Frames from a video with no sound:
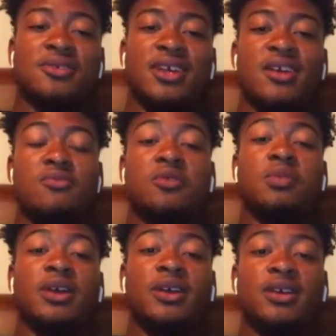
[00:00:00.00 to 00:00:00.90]
they didn't want to
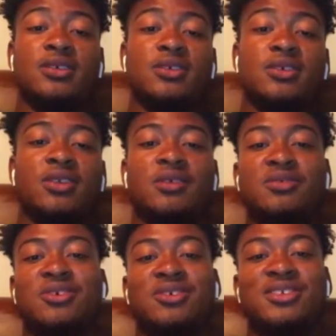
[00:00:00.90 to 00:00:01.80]
play us. They was
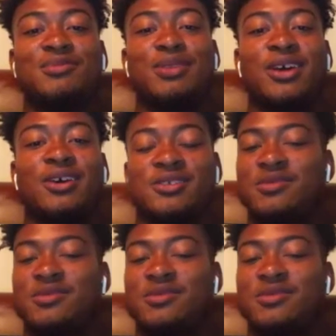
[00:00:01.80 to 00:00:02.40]
going to the playoffs.